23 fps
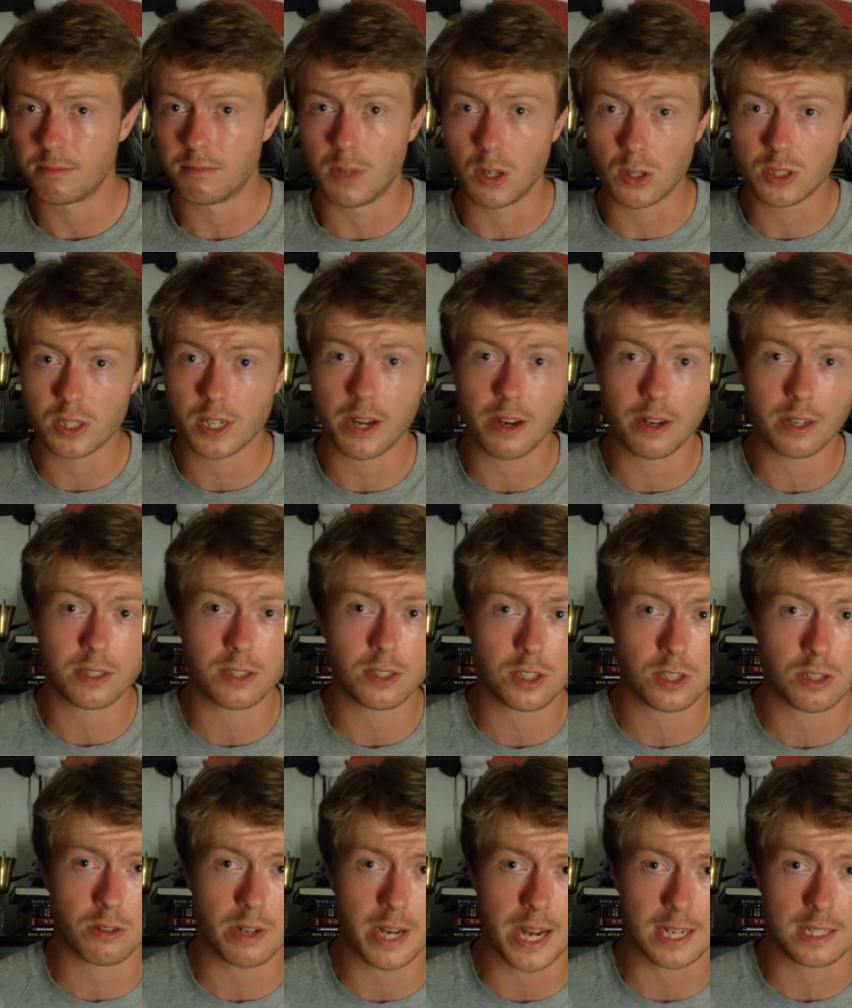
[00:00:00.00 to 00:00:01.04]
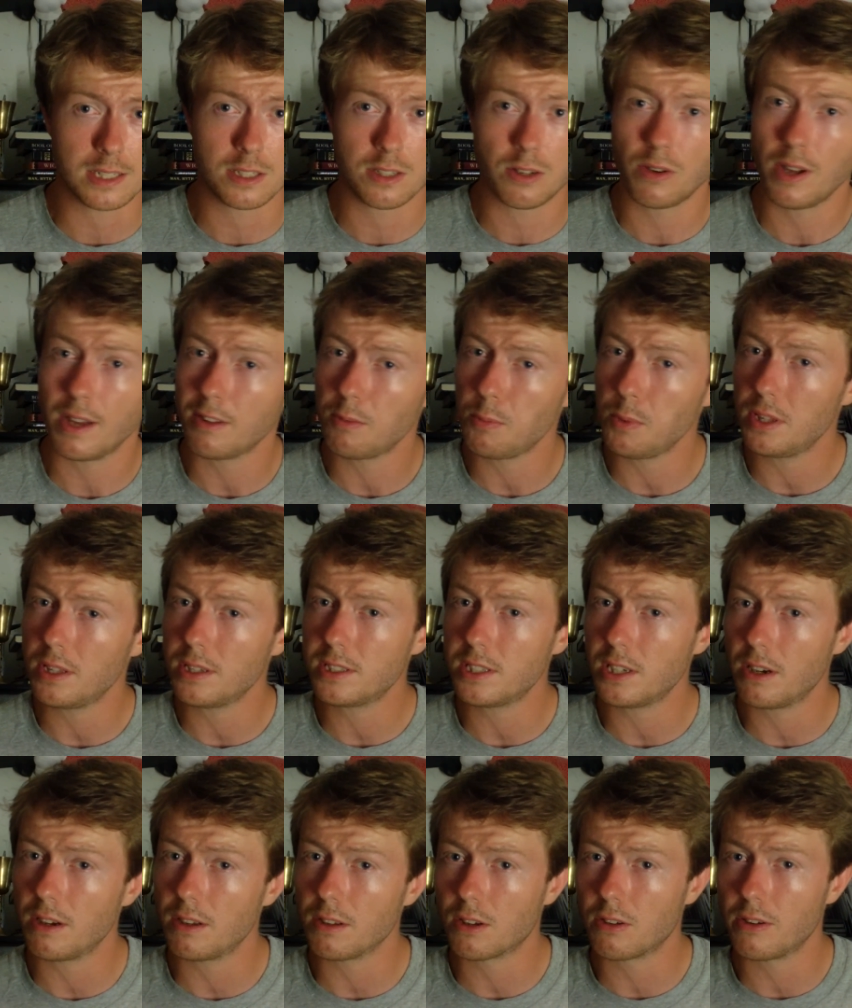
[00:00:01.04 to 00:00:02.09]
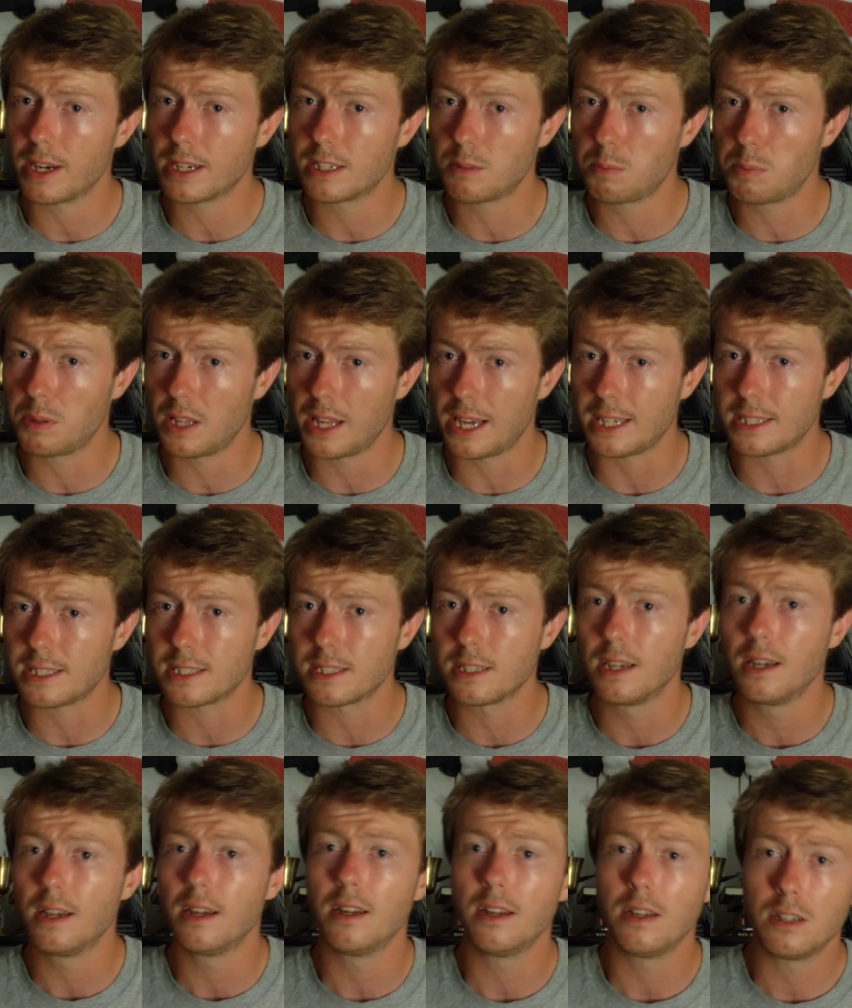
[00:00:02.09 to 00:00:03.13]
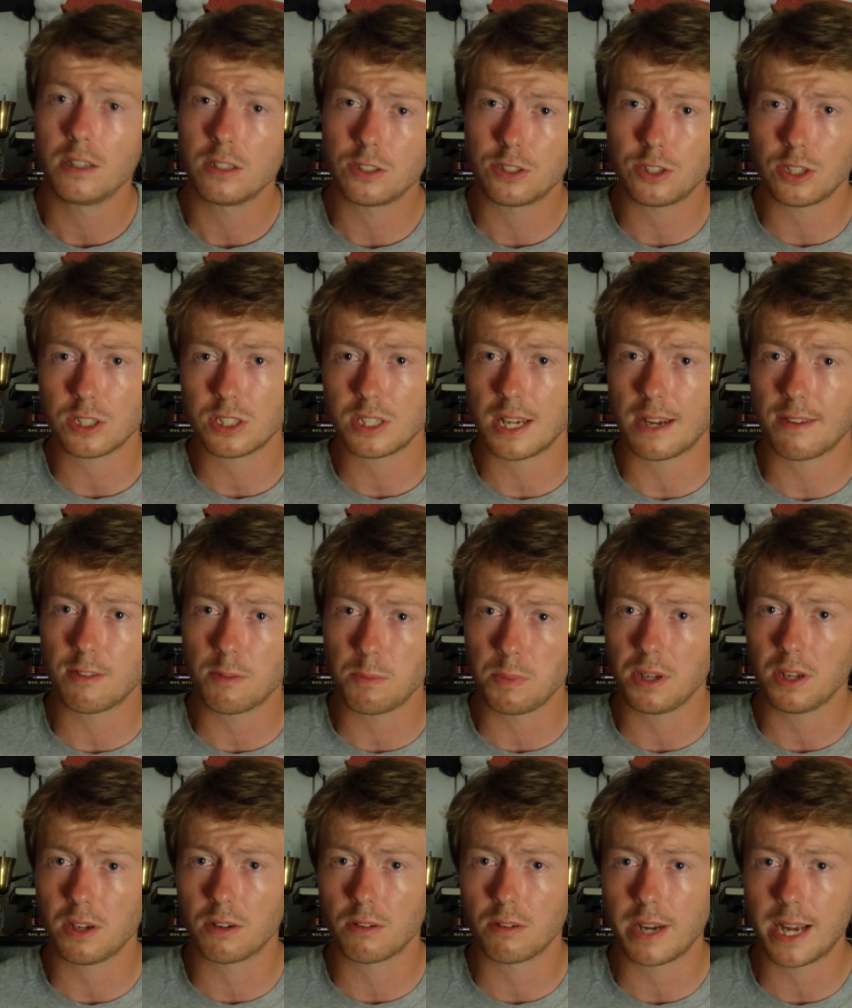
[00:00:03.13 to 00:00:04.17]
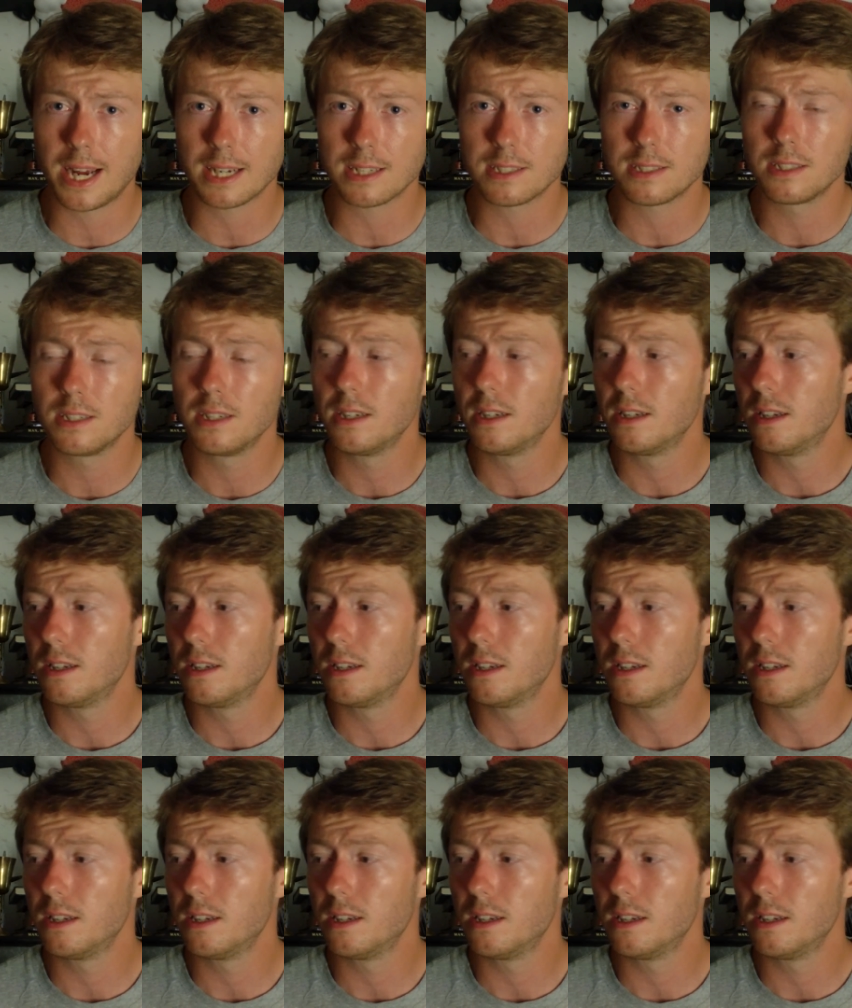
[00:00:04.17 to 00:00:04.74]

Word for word: most characters correct, don't have to be in necessarily the correct place, just have to be correct.